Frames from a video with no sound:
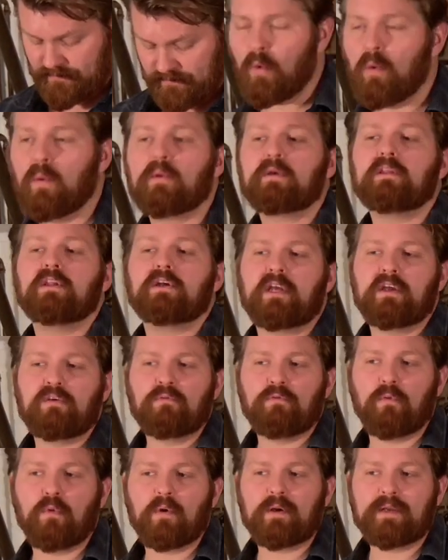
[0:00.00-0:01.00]
What we're looking
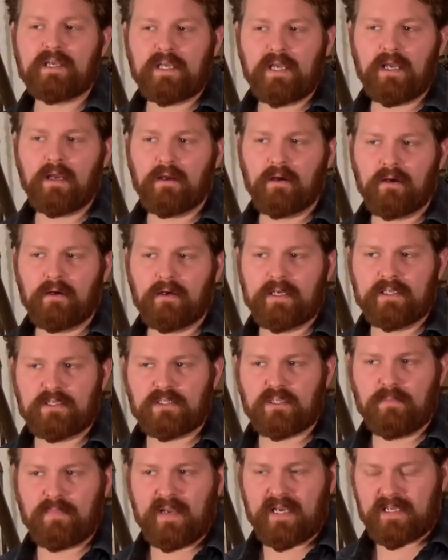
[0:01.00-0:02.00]
for here is
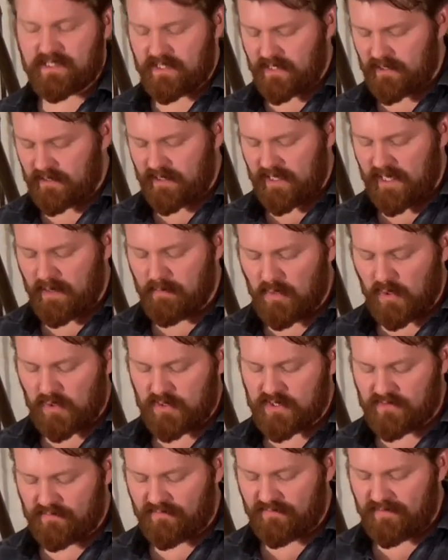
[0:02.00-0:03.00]
to basically
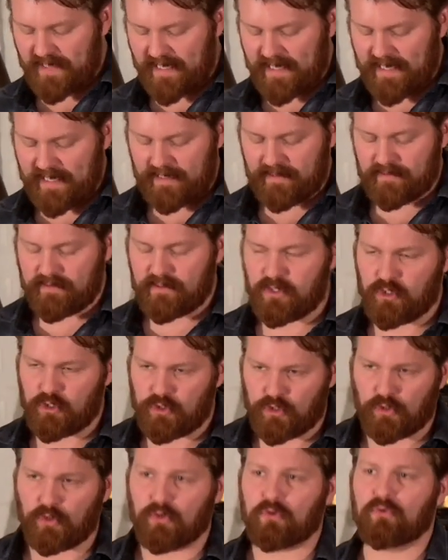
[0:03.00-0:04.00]
emulsify the
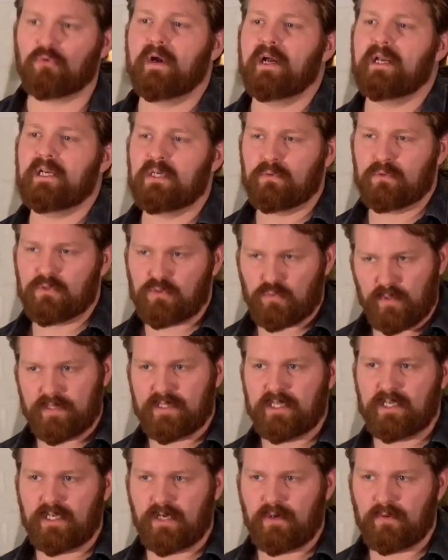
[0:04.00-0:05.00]
sugar granules with
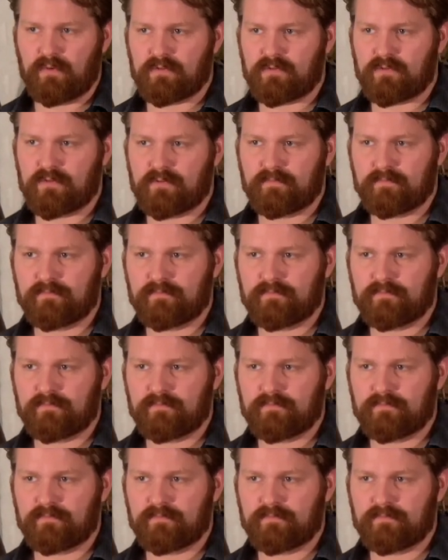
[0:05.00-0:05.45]
the yolks.